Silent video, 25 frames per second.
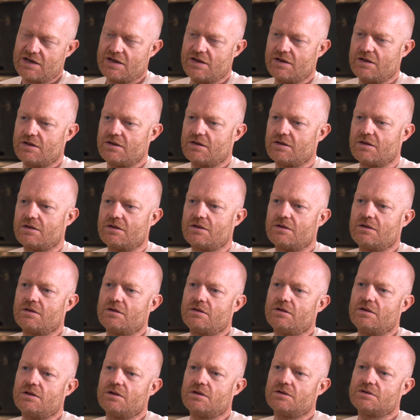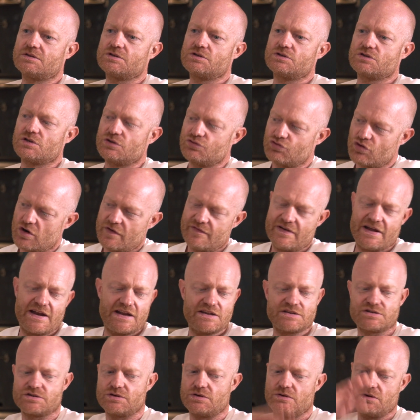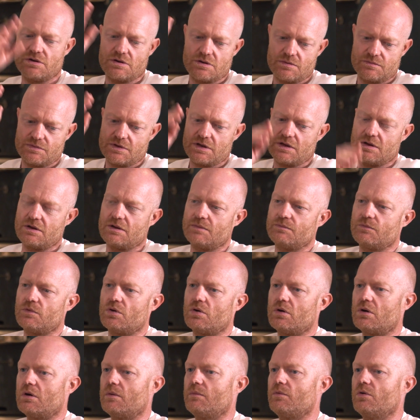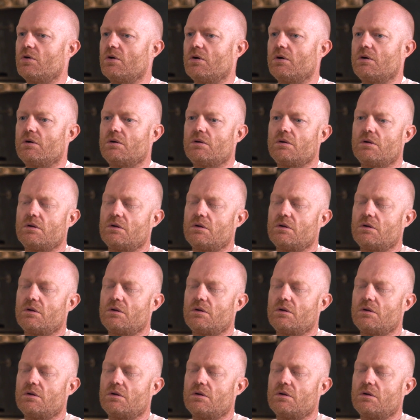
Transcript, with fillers: clear. Yeah. You know, as soon as I drive out of that studio, I'm done. I'm not.